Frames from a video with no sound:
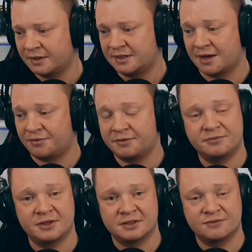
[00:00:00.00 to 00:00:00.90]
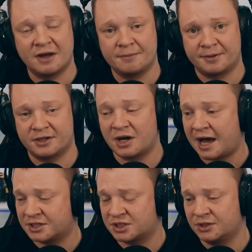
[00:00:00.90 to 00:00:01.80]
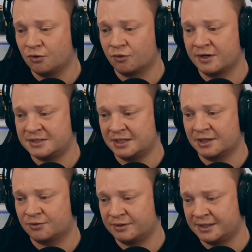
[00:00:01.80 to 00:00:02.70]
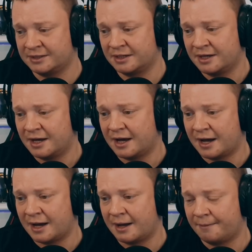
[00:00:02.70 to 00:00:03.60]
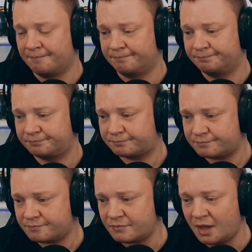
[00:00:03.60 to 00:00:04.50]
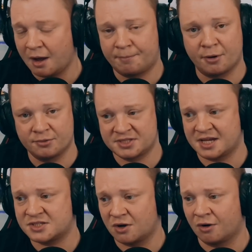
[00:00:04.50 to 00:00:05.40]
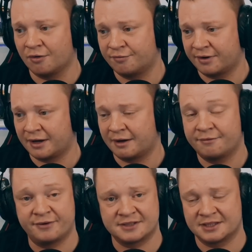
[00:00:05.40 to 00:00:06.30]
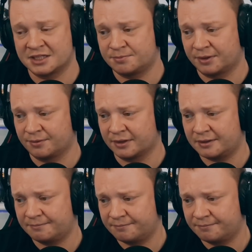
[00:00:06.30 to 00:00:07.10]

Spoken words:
yeah, the developer had actually already agreed a process of fixing this brickwork.